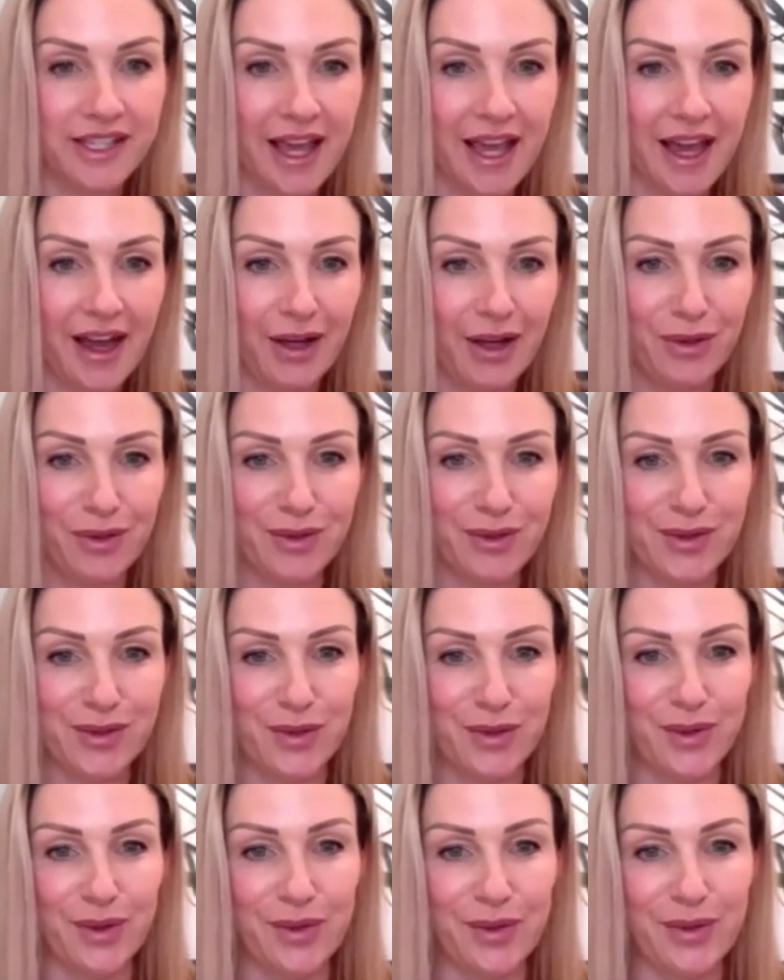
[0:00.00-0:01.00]
accounts
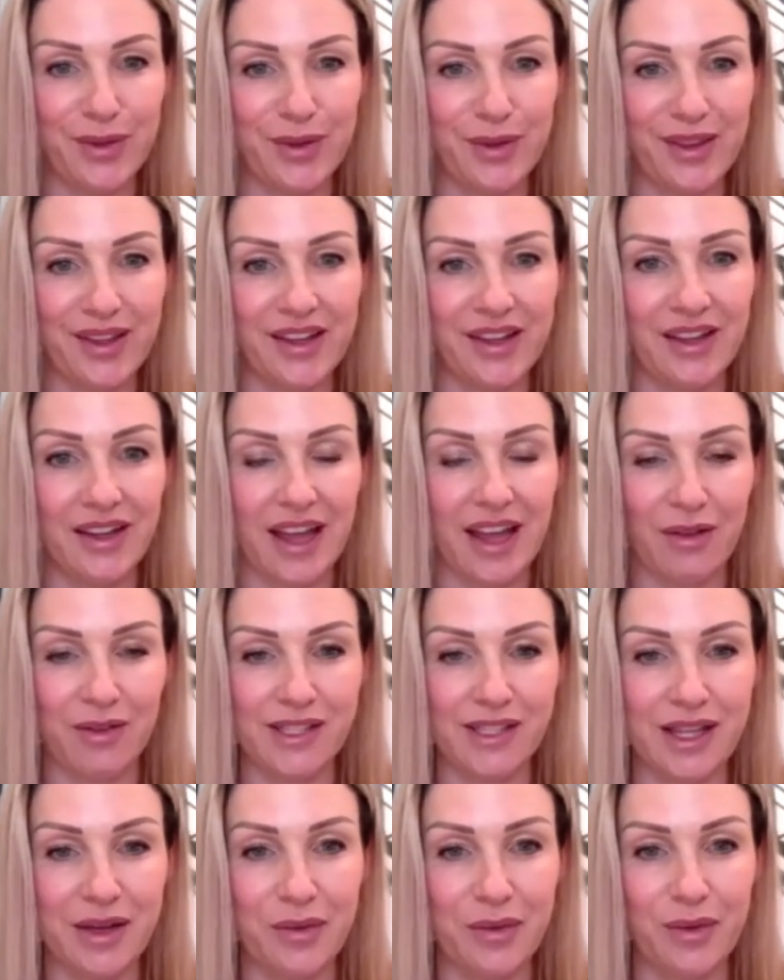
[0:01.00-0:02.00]
or the
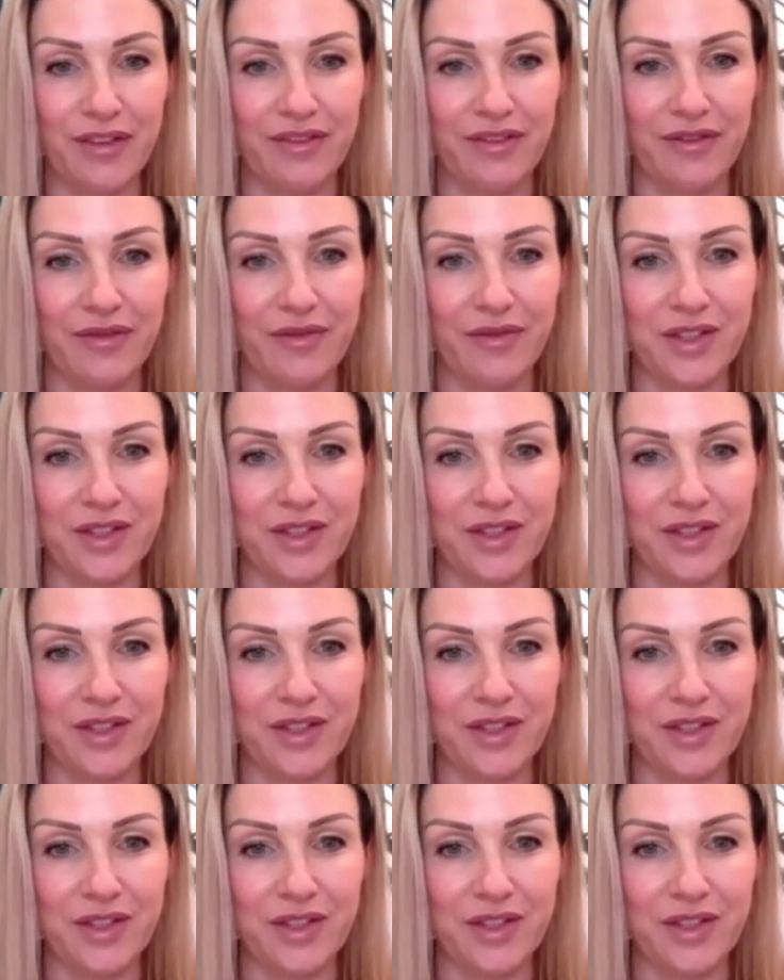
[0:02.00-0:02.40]
accounts that we've